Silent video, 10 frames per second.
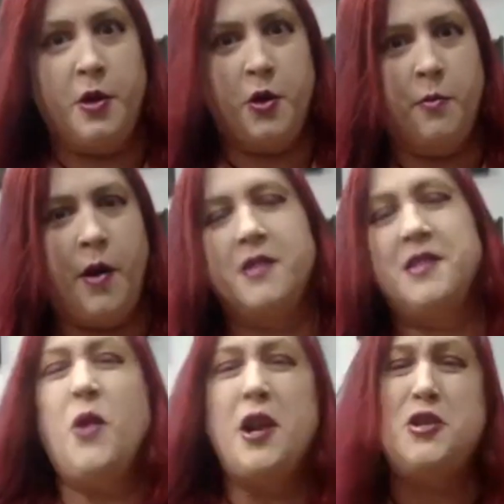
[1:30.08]
the doom box.
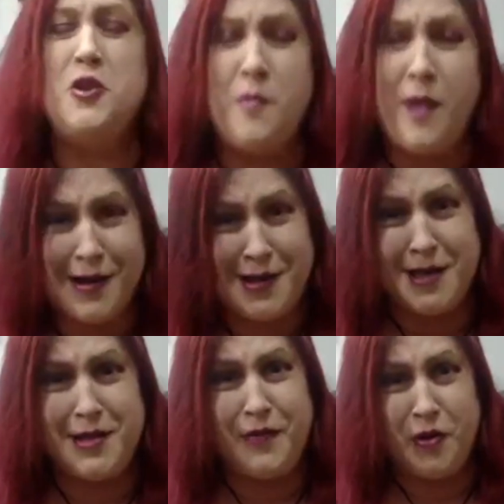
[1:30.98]
And what a doom box
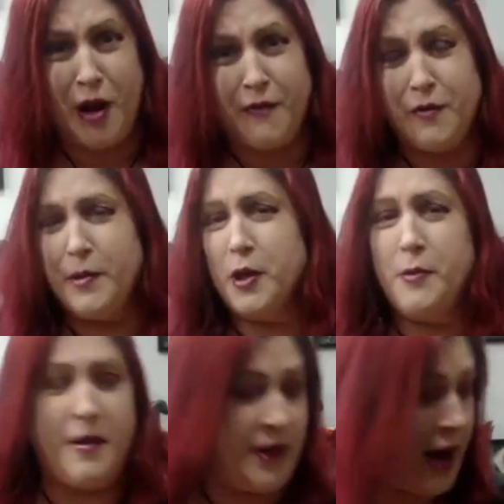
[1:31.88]
is, if you're not familiar
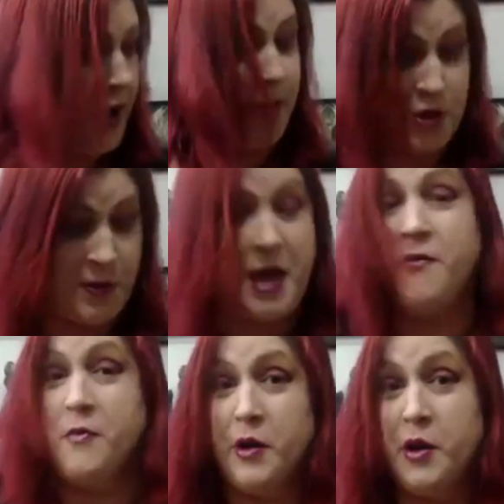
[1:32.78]
about it, I actually became
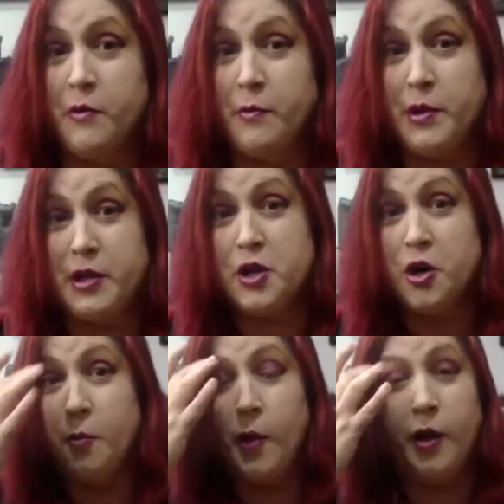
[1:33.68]
familiar with the
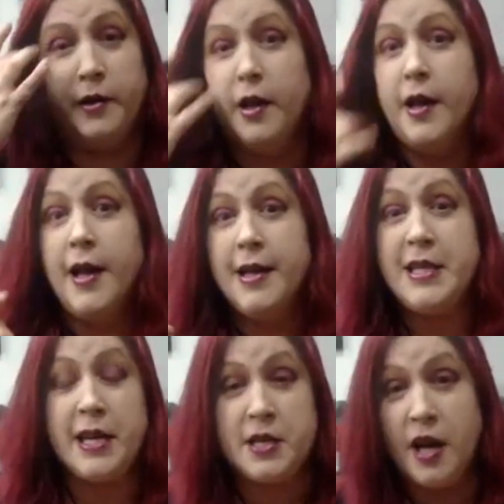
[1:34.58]
term on
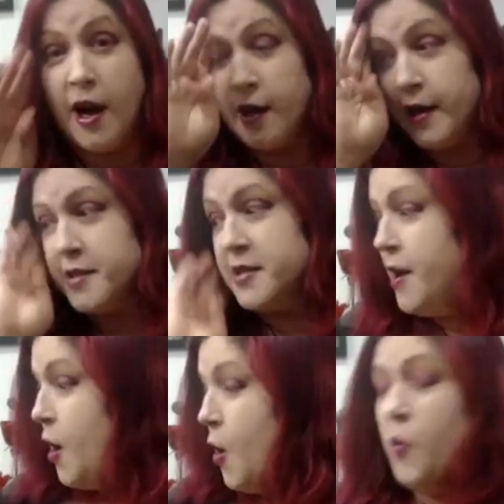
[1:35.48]
TikTok, is
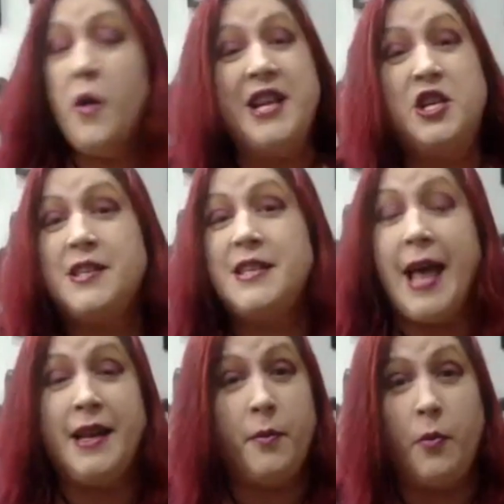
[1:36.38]
we just
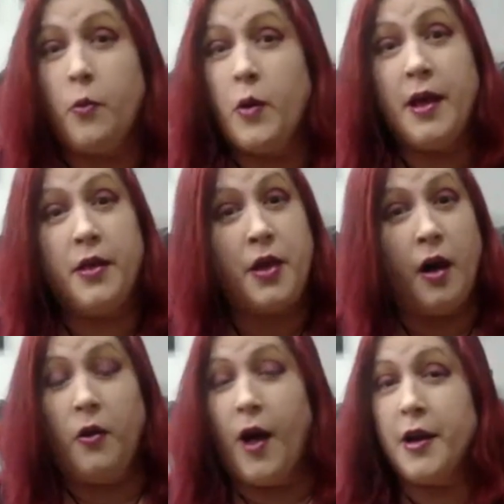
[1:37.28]
end up with
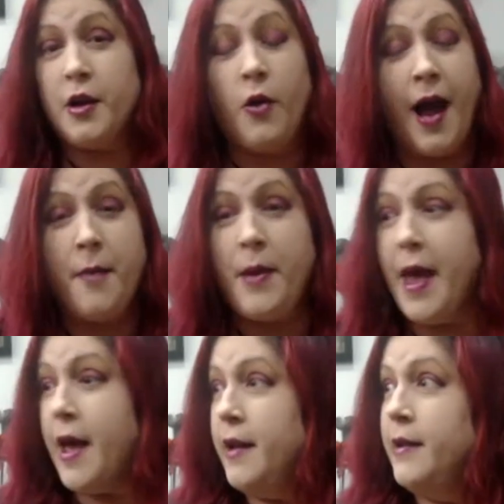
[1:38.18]
a lot of crap,
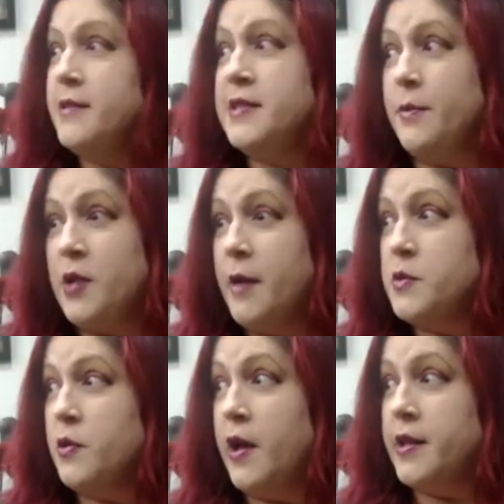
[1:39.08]
and
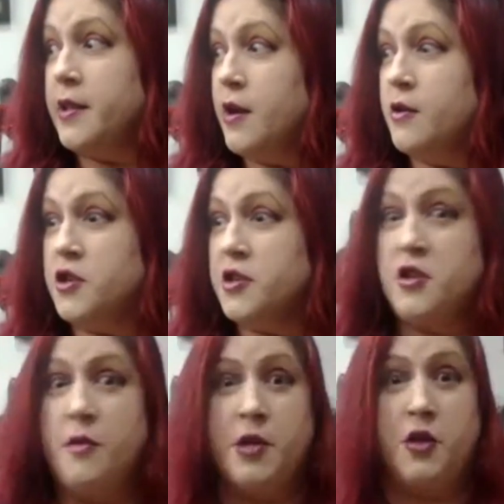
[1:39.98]
sometimes we're like, there's just
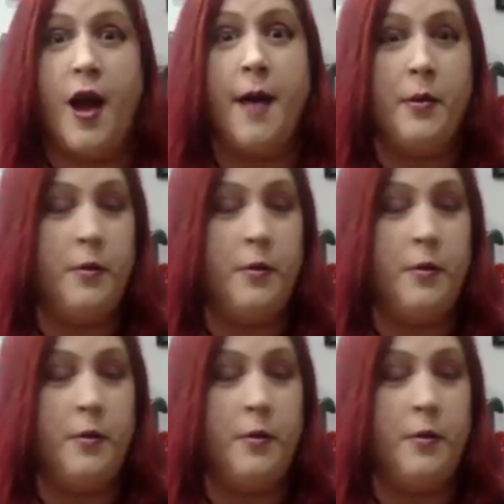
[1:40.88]
too much crap,